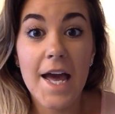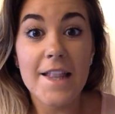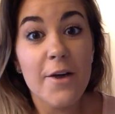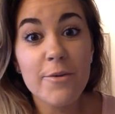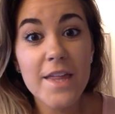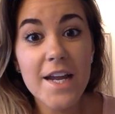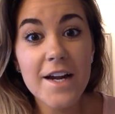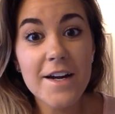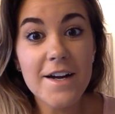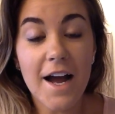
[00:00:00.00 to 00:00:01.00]
Hello
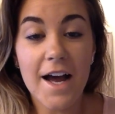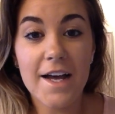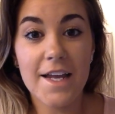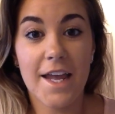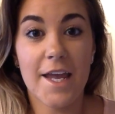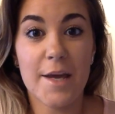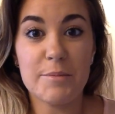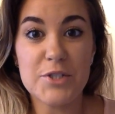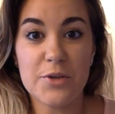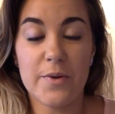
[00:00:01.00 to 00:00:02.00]
there. I
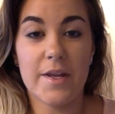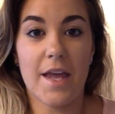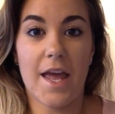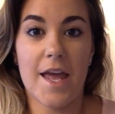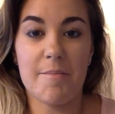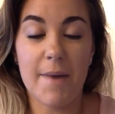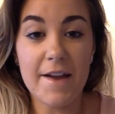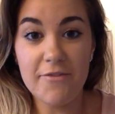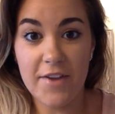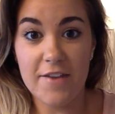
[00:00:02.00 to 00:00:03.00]
am doing a
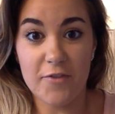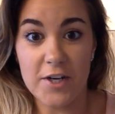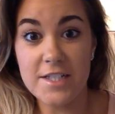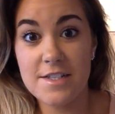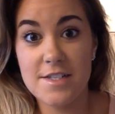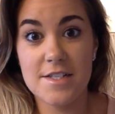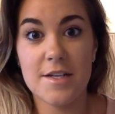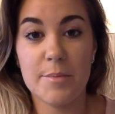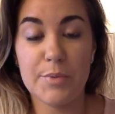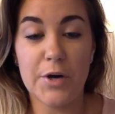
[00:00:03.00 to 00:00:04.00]
my favorites
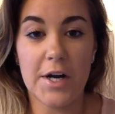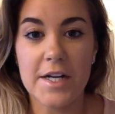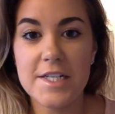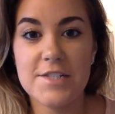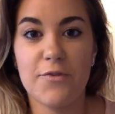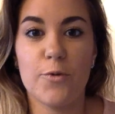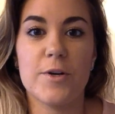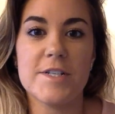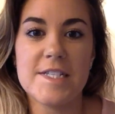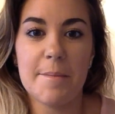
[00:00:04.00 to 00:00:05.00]
products
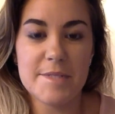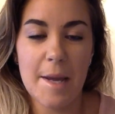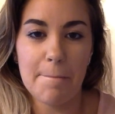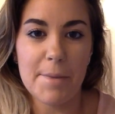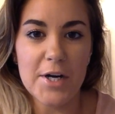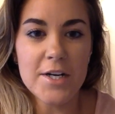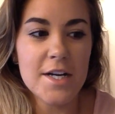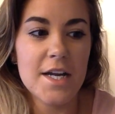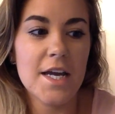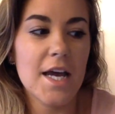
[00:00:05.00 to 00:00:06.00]
for September.
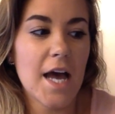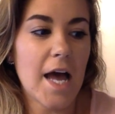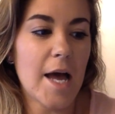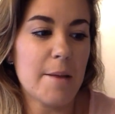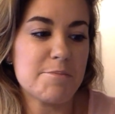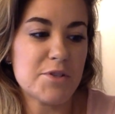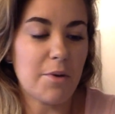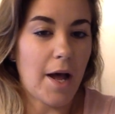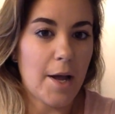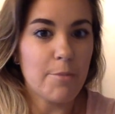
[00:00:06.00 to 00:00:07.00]

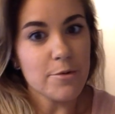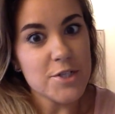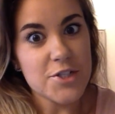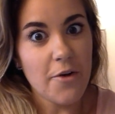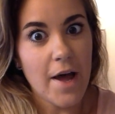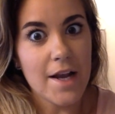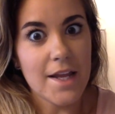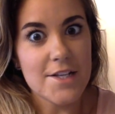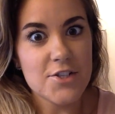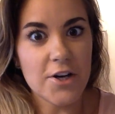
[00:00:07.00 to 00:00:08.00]
So I will just go ahead and
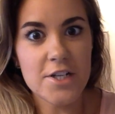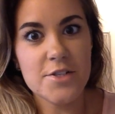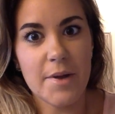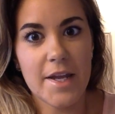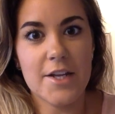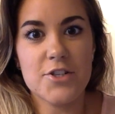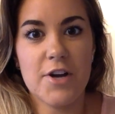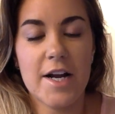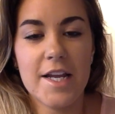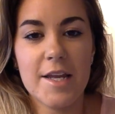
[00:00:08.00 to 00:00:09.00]
get started so I can
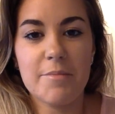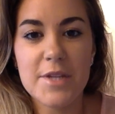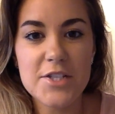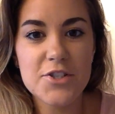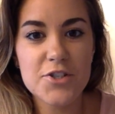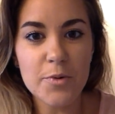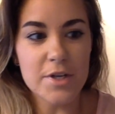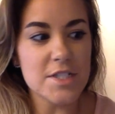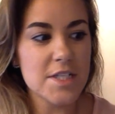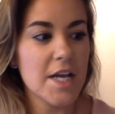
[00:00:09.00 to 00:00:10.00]
try to keep this
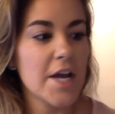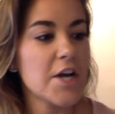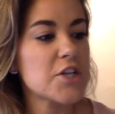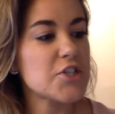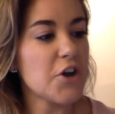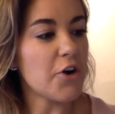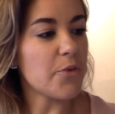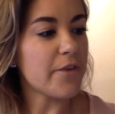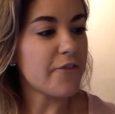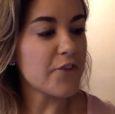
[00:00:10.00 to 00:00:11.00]
short.
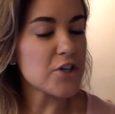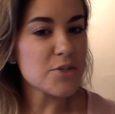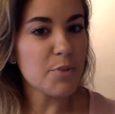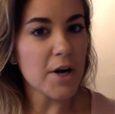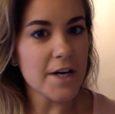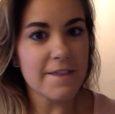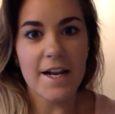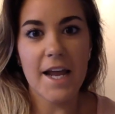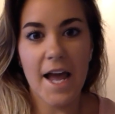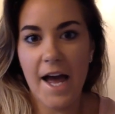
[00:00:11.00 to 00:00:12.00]
So the first product that
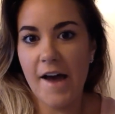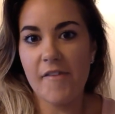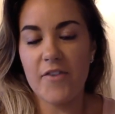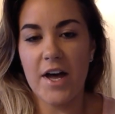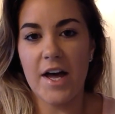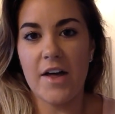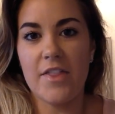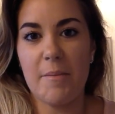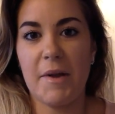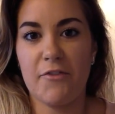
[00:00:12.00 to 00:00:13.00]
I have
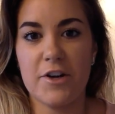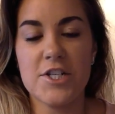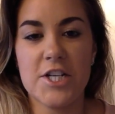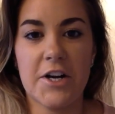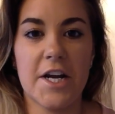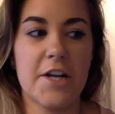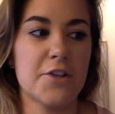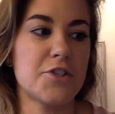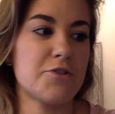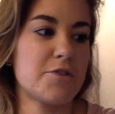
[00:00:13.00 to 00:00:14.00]
that my friend Sherry
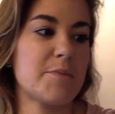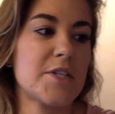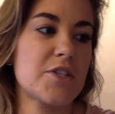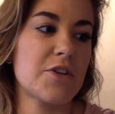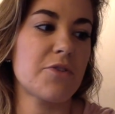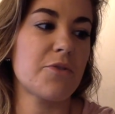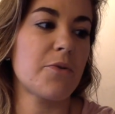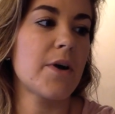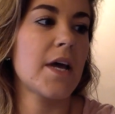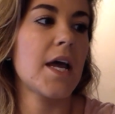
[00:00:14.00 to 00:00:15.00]
introduced me
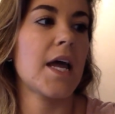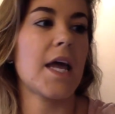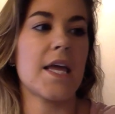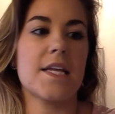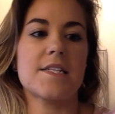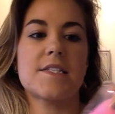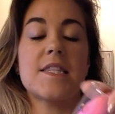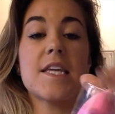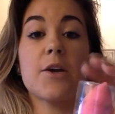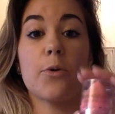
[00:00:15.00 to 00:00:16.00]
to is
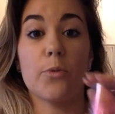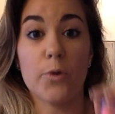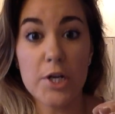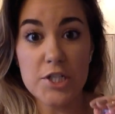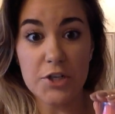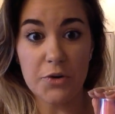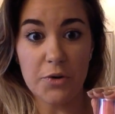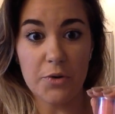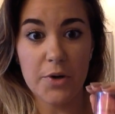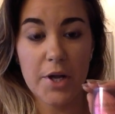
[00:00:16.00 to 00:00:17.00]
the
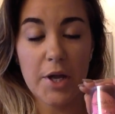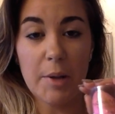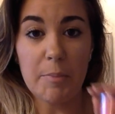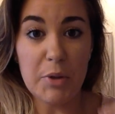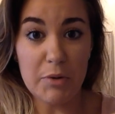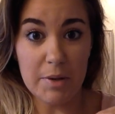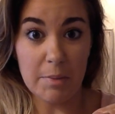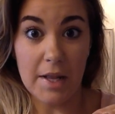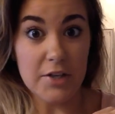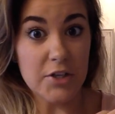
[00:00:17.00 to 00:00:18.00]
original beauty
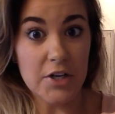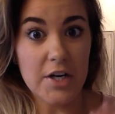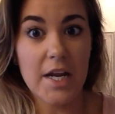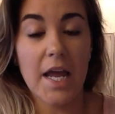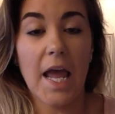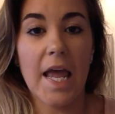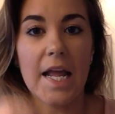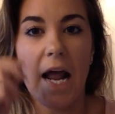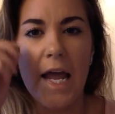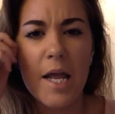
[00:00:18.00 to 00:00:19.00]
blender.
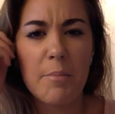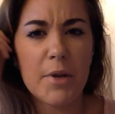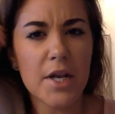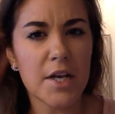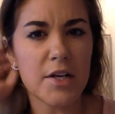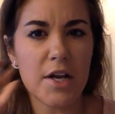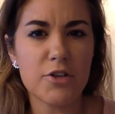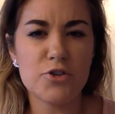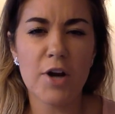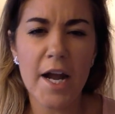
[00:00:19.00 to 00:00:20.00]
And I had been
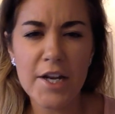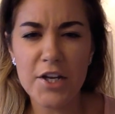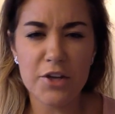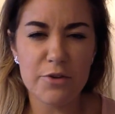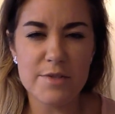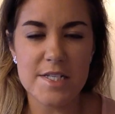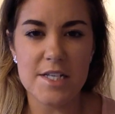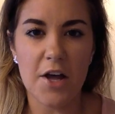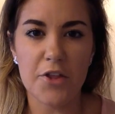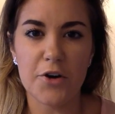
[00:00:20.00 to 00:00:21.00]
trying to use this
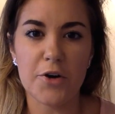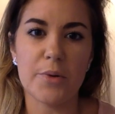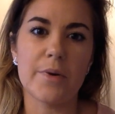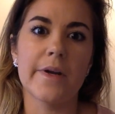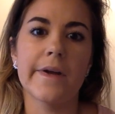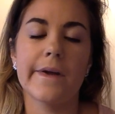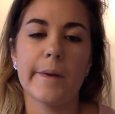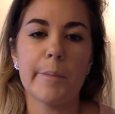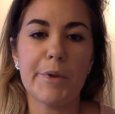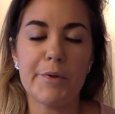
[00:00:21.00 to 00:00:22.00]
other
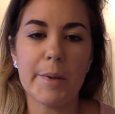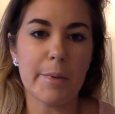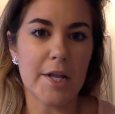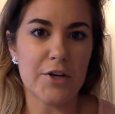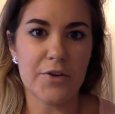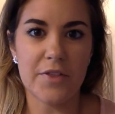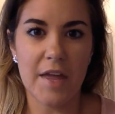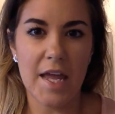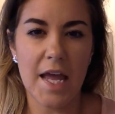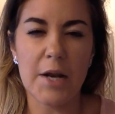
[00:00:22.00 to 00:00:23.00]
beauty blender
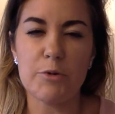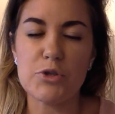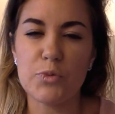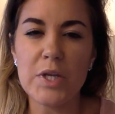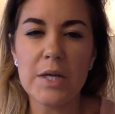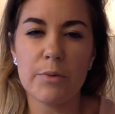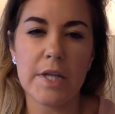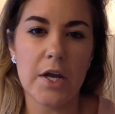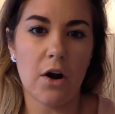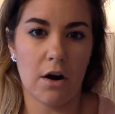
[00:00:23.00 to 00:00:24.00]
thing and it was
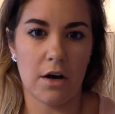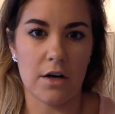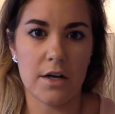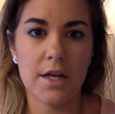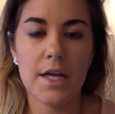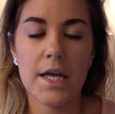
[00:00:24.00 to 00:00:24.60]
really hard.